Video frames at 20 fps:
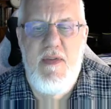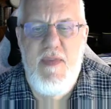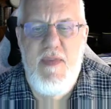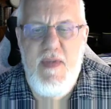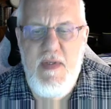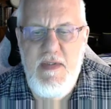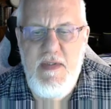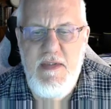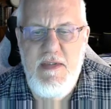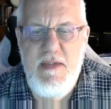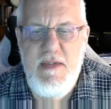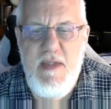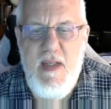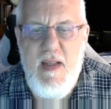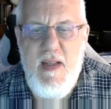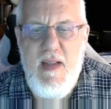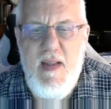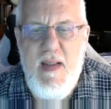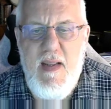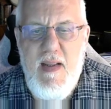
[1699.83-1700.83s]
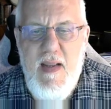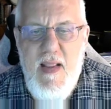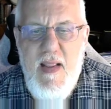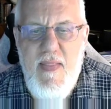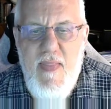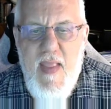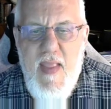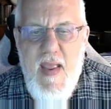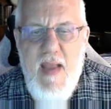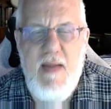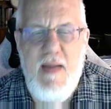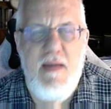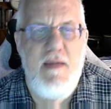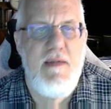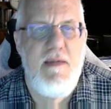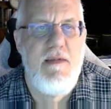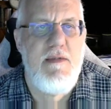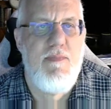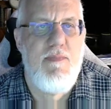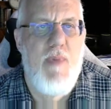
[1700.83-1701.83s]
And that is part of the
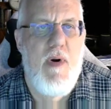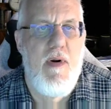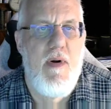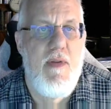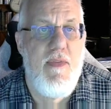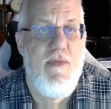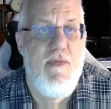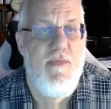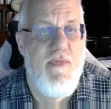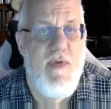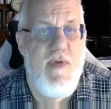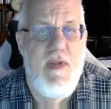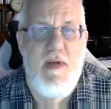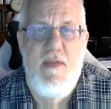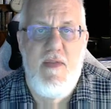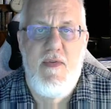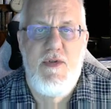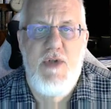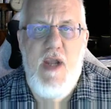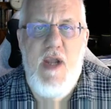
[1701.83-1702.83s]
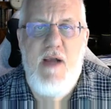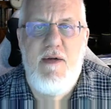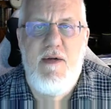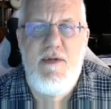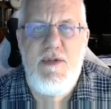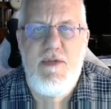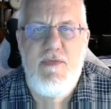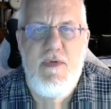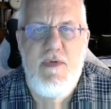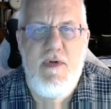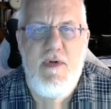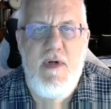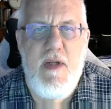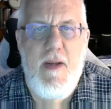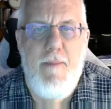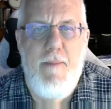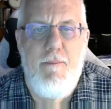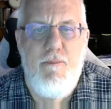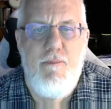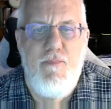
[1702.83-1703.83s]
fun and the challenge of learning. A lot
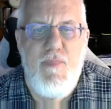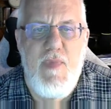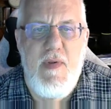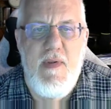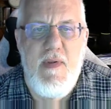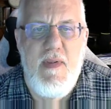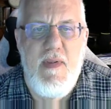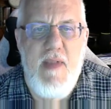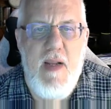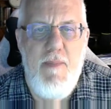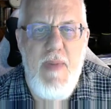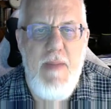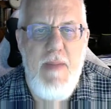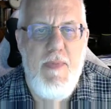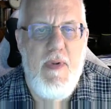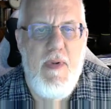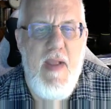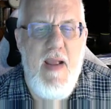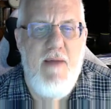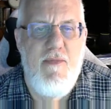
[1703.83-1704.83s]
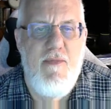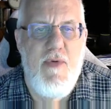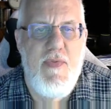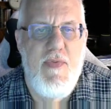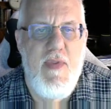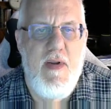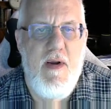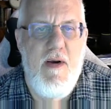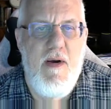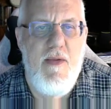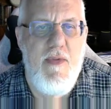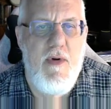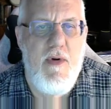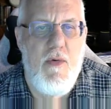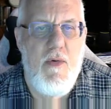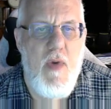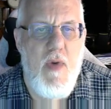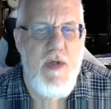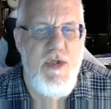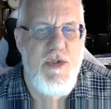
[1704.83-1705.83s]
of people have what they call their rush
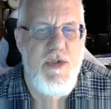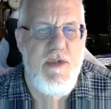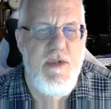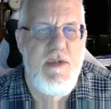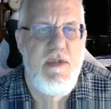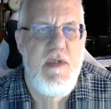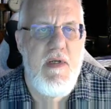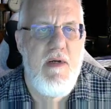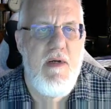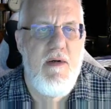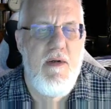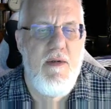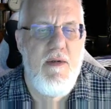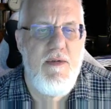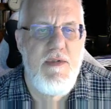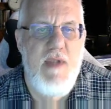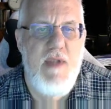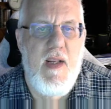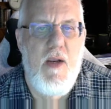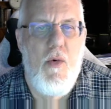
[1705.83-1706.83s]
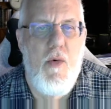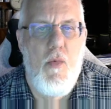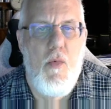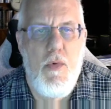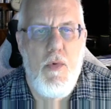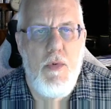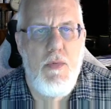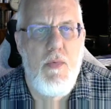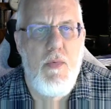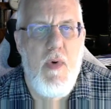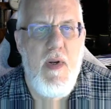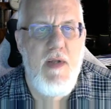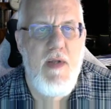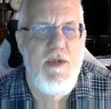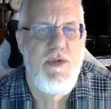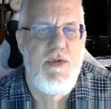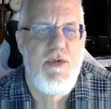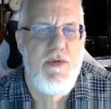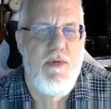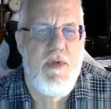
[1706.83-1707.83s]
scenarios, like a wool rush or a grape
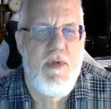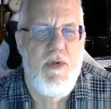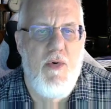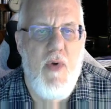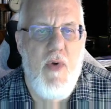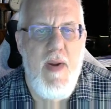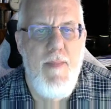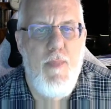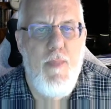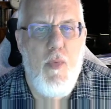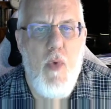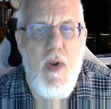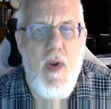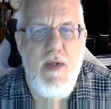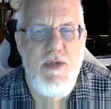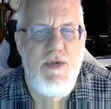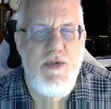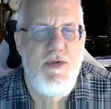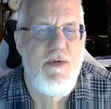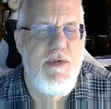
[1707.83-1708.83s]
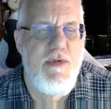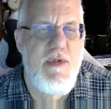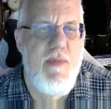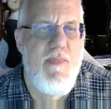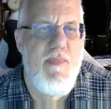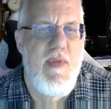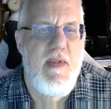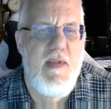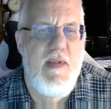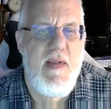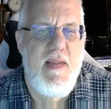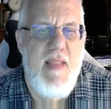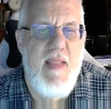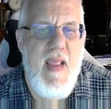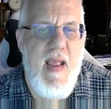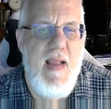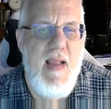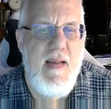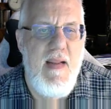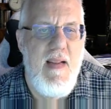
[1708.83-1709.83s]
rush or something like that to
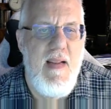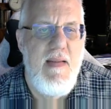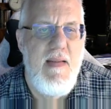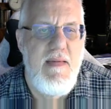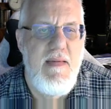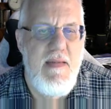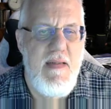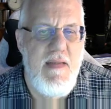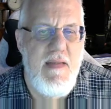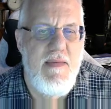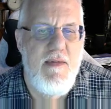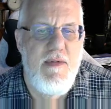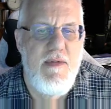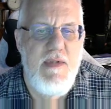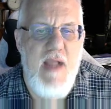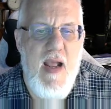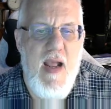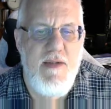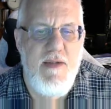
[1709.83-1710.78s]
get their town started.